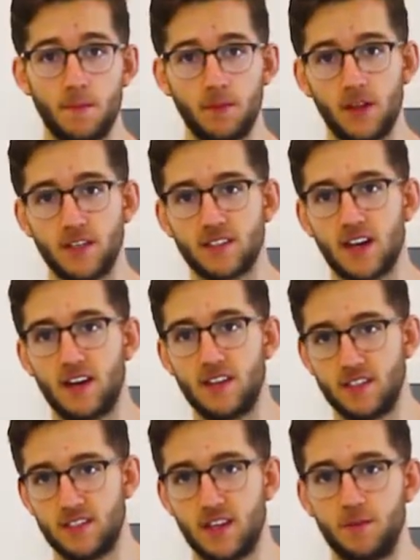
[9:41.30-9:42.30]
plus kind
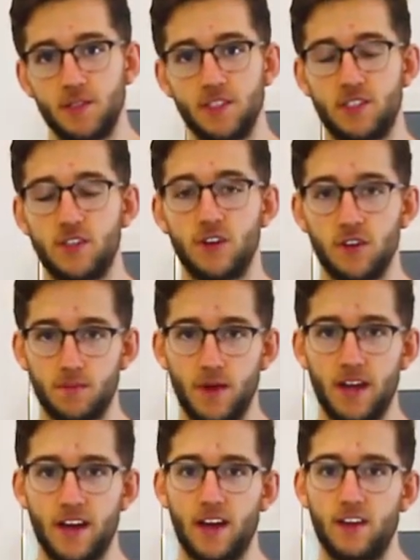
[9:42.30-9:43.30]
of the stimulants, you know, the
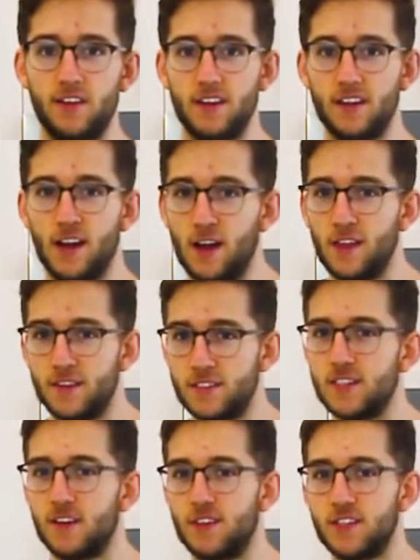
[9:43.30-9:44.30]
beta-alanine, the
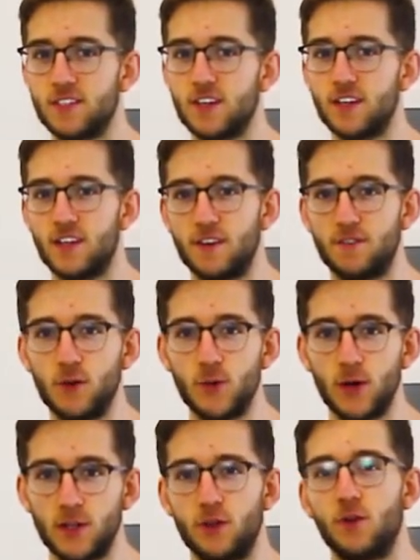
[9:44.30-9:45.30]
stuff that's gonna give you
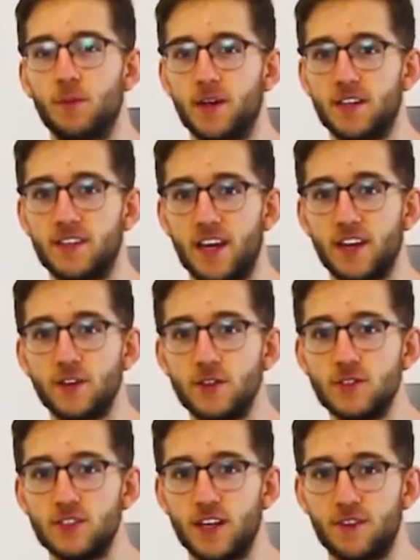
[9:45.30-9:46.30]
a little bit of
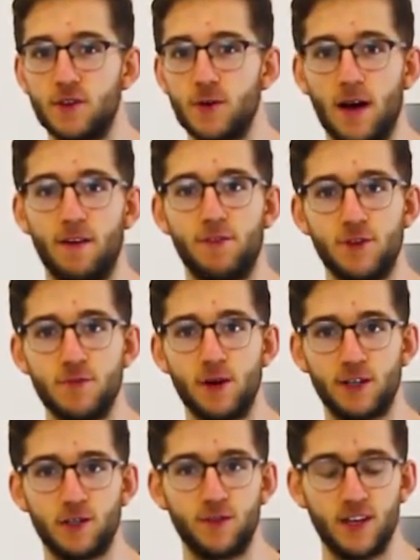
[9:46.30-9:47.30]
tingles if you have too
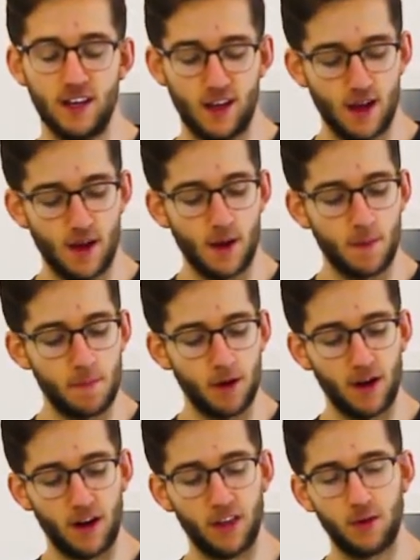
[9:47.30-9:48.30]
much of it.
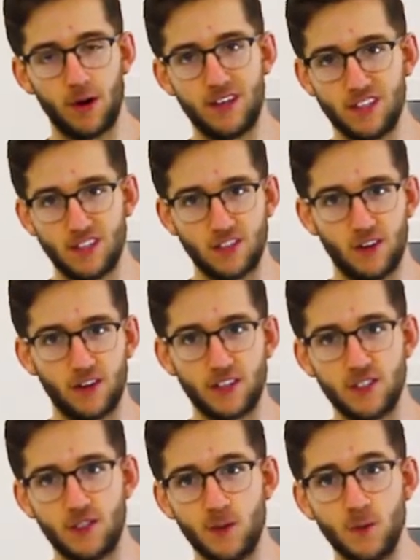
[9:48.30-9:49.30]
But otherwise, as long
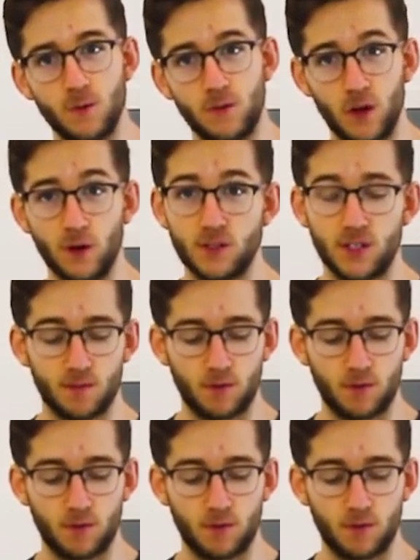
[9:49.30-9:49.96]
as you dose it